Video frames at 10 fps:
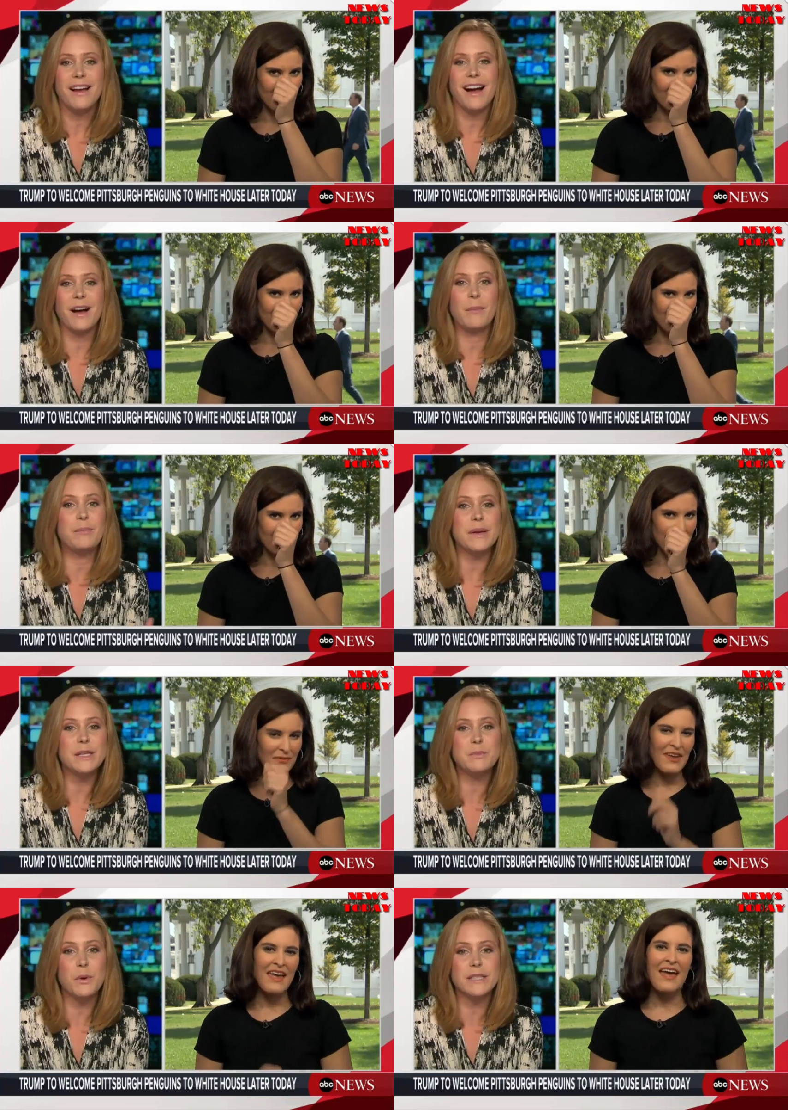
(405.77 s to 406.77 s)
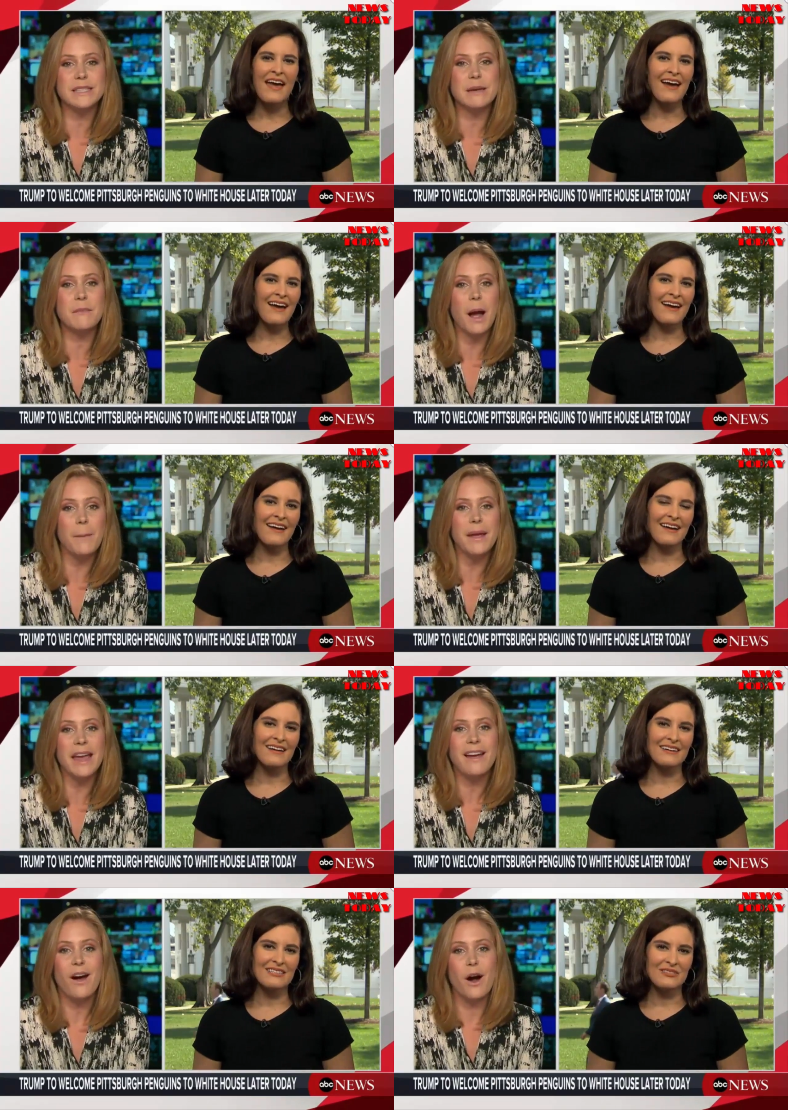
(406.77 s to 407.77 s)
Speaker 1: uh, a big sports team coming?
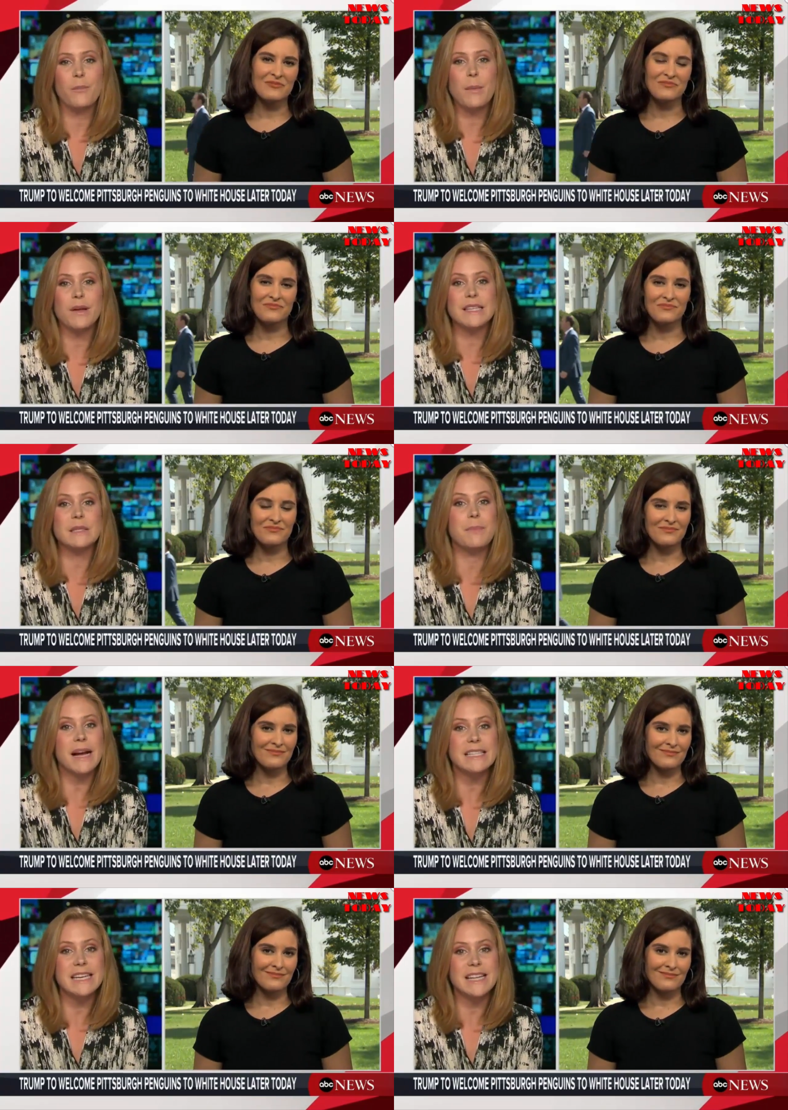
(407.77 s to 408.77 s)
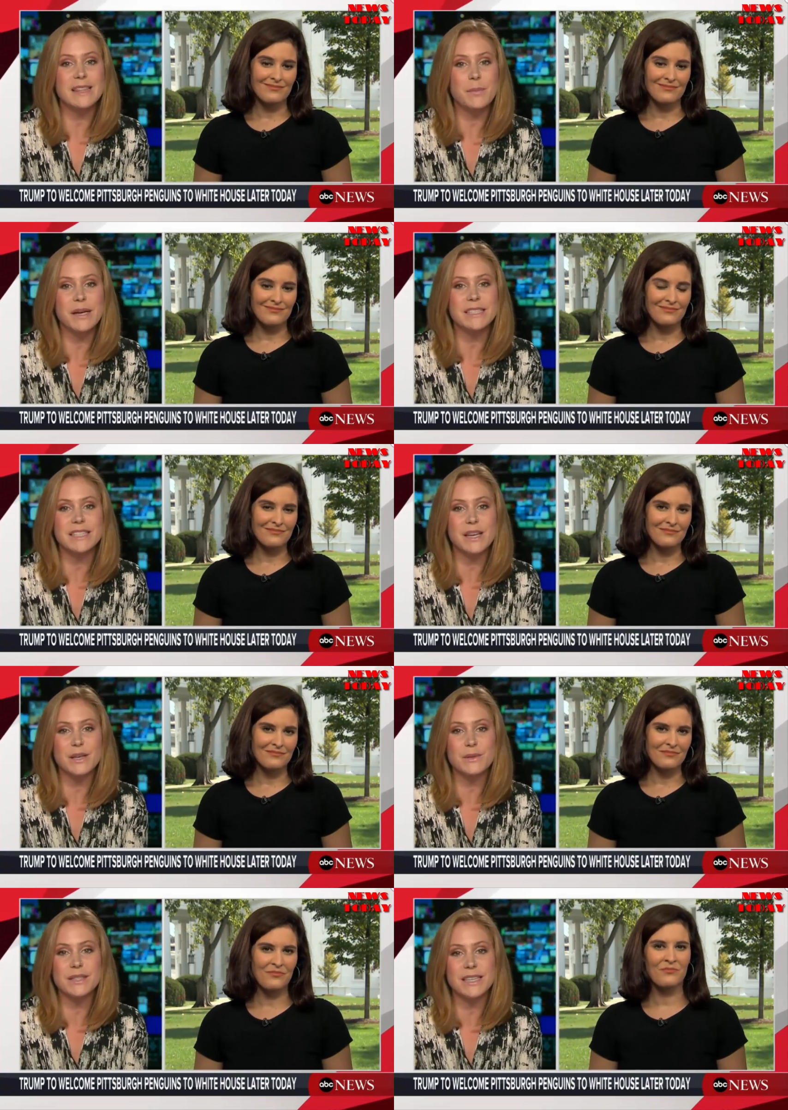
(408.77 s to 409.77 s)
Are people expecting that the president's going to
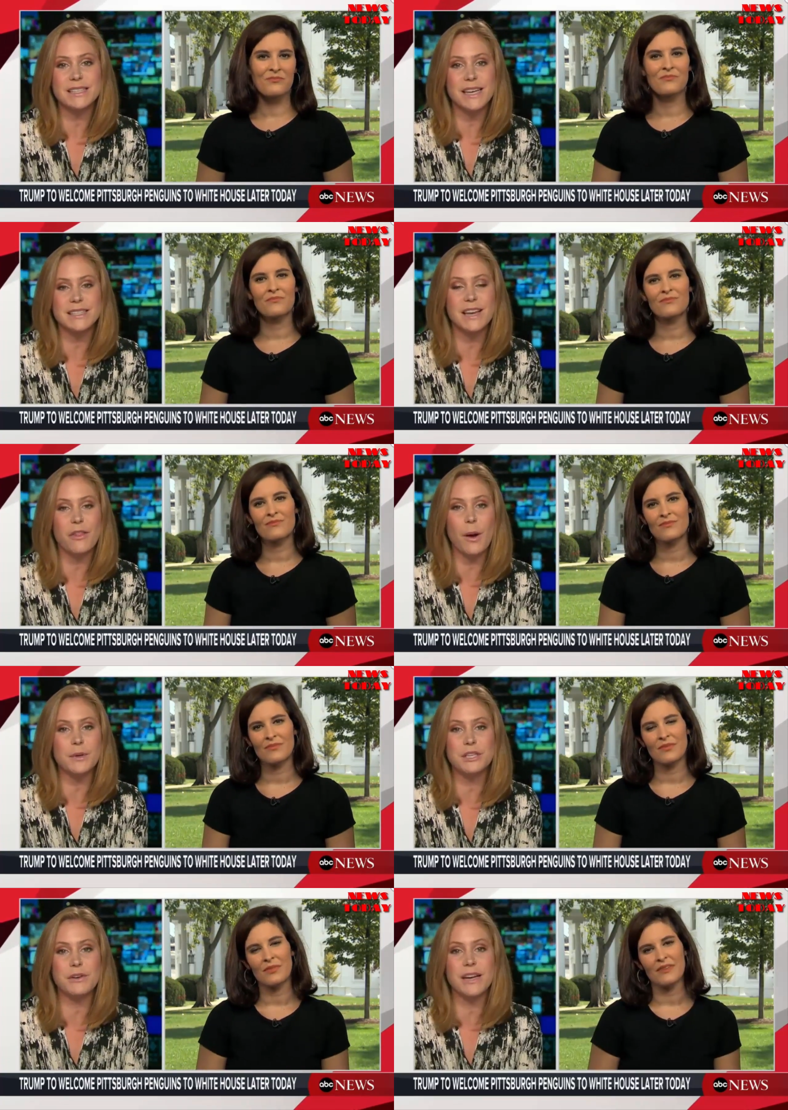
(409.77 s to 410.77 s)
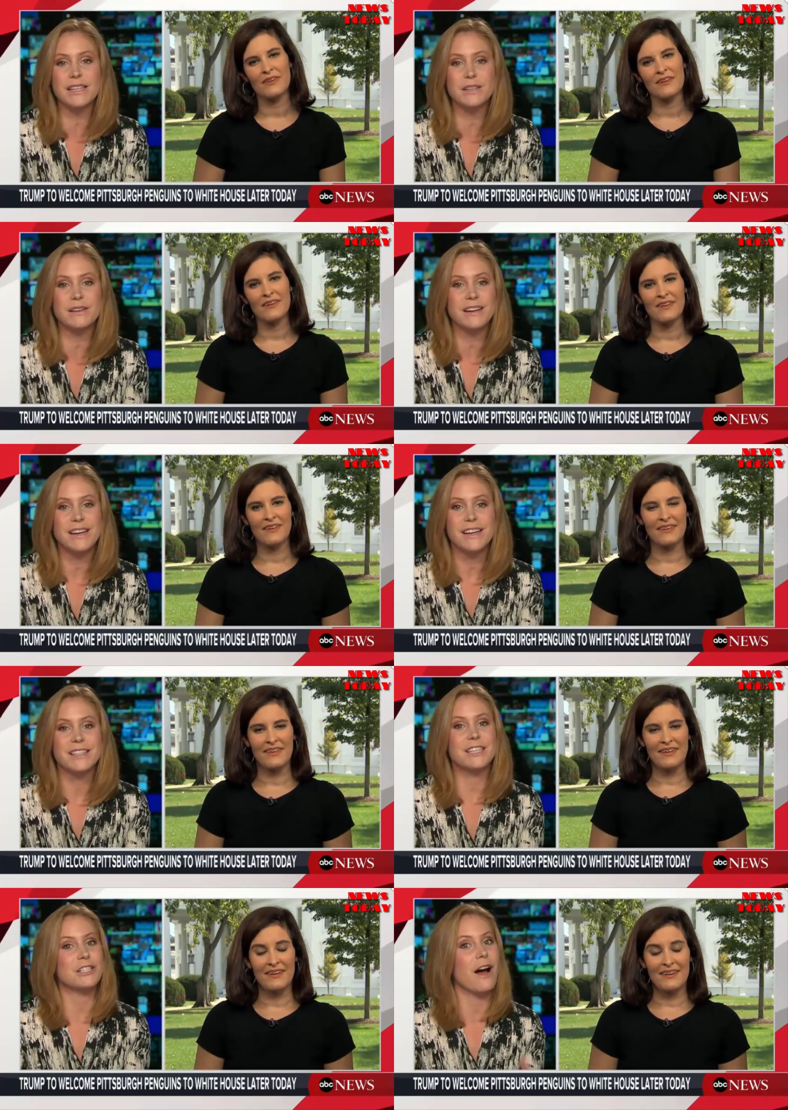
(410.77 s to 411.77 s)
use this as another opportunity to
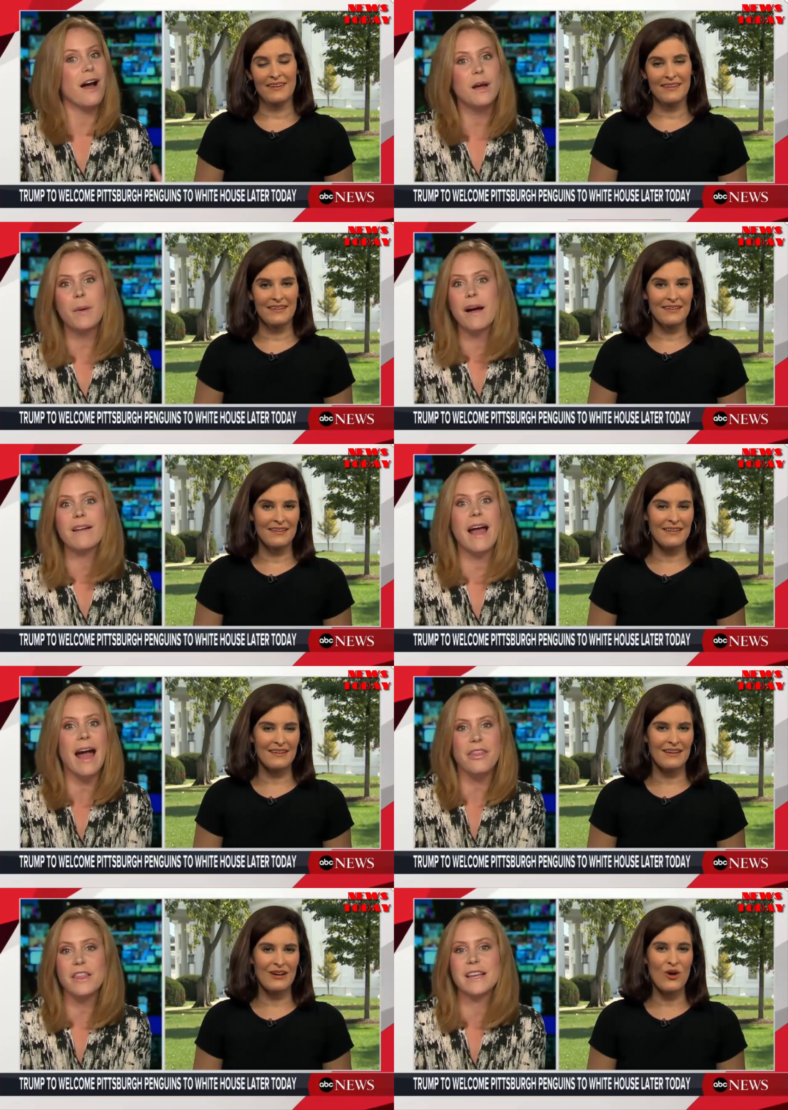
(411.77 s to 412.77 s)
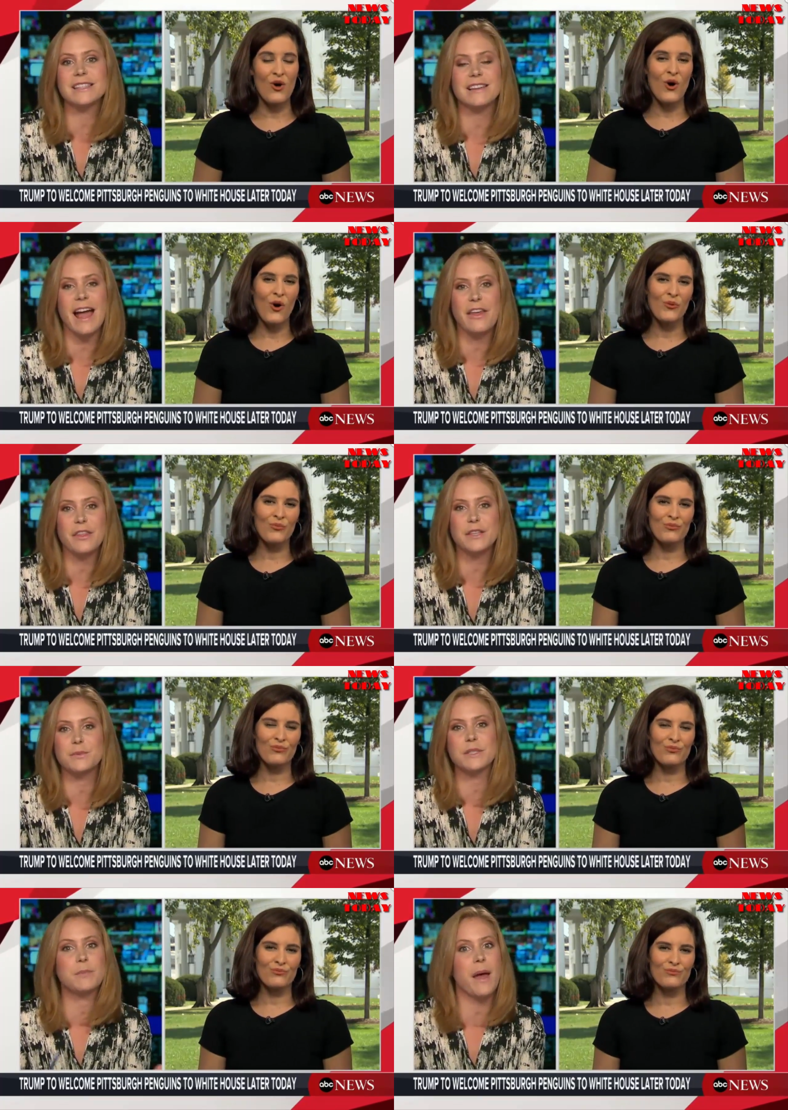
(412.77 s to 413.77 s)
to talk about athletes and athletes'
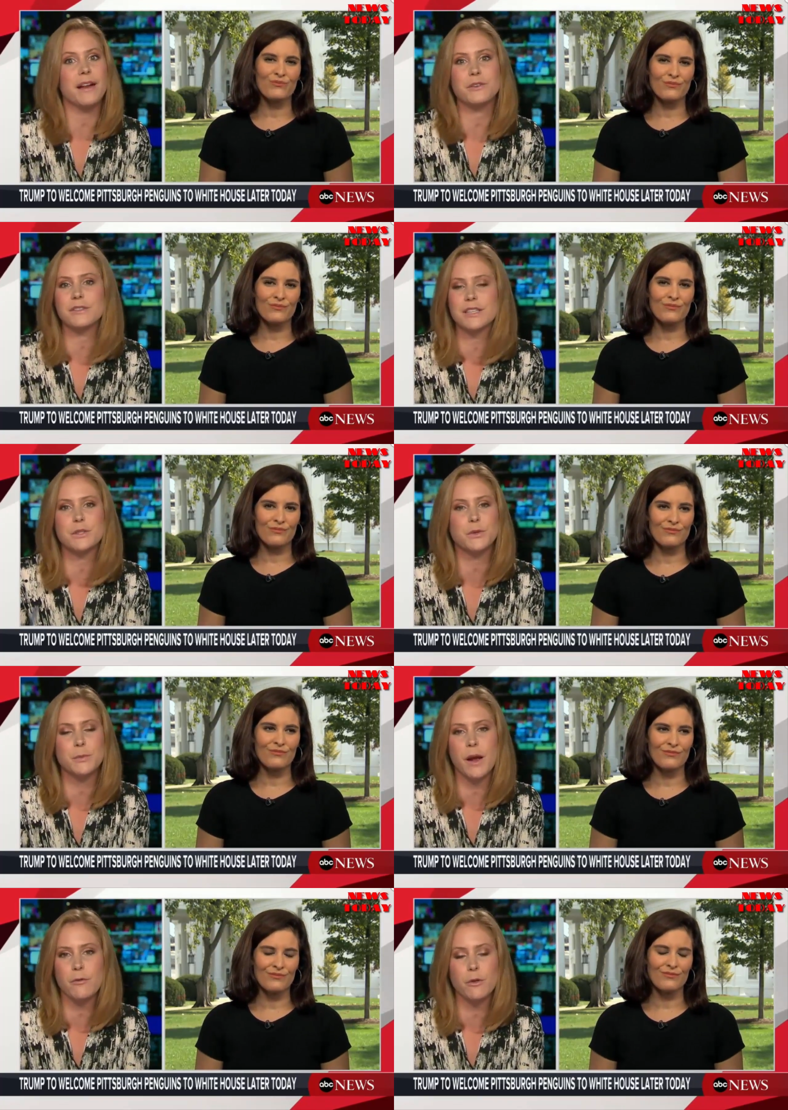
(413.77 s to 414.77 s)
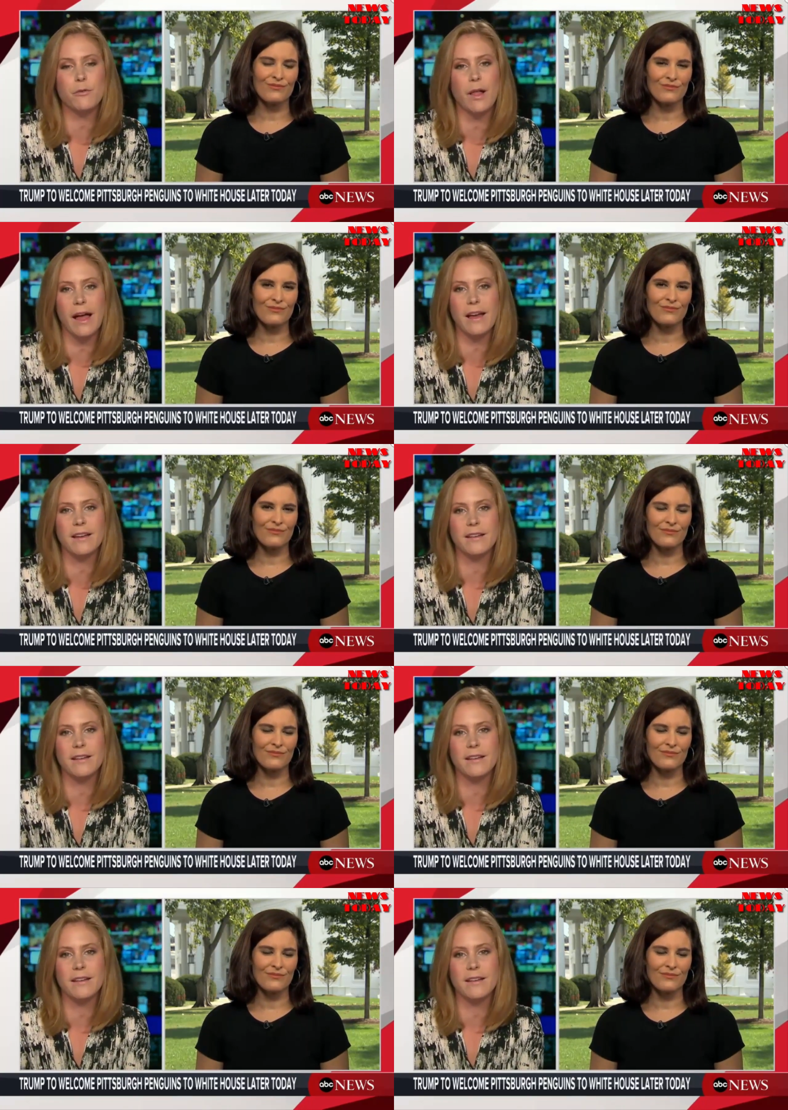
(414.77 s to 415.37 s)
respect or disrespect for the flag?